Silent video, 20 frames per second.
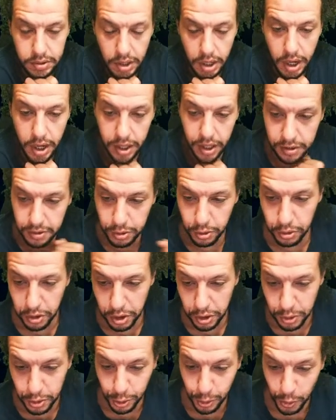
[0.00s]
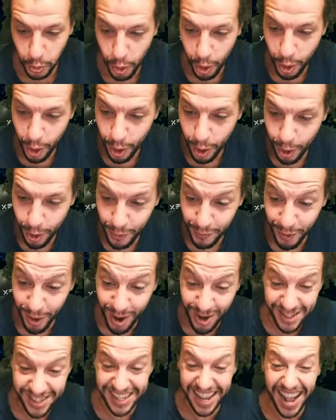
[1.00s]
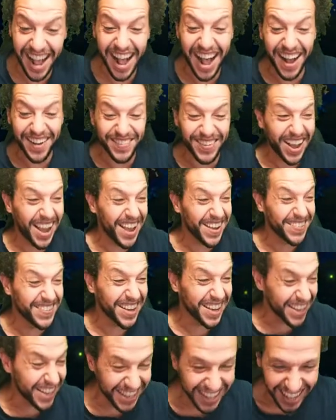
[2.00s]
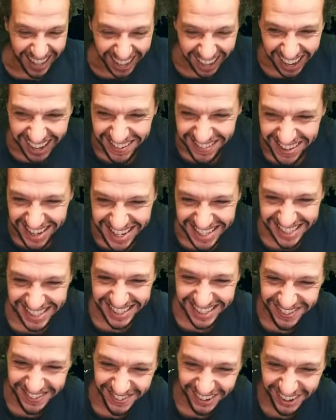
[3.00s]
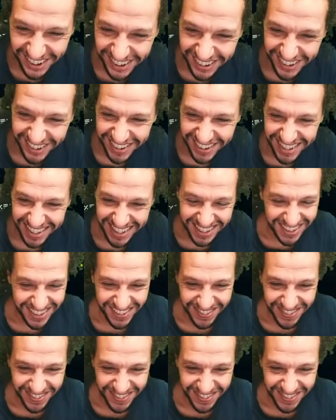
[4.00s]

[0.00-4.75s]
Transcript: Yeah, that's looking good. Whoa, Forza, baby! I miss you, bro.